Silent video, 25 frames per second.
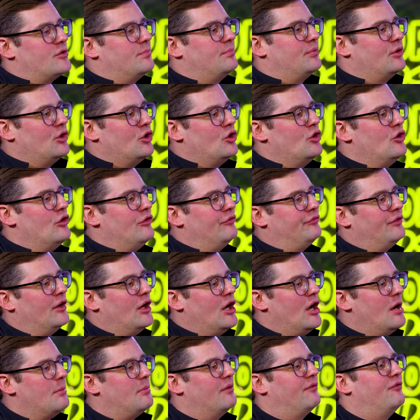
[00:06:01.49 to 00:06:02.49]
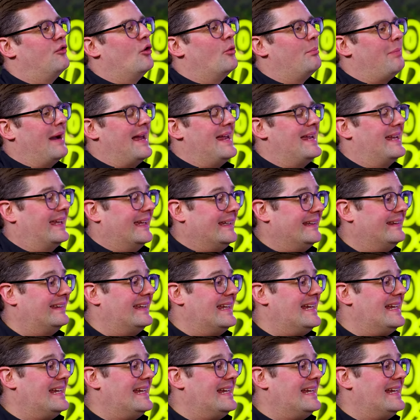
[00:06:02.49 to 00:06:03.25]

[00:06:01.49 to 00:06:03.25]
to prove before baking.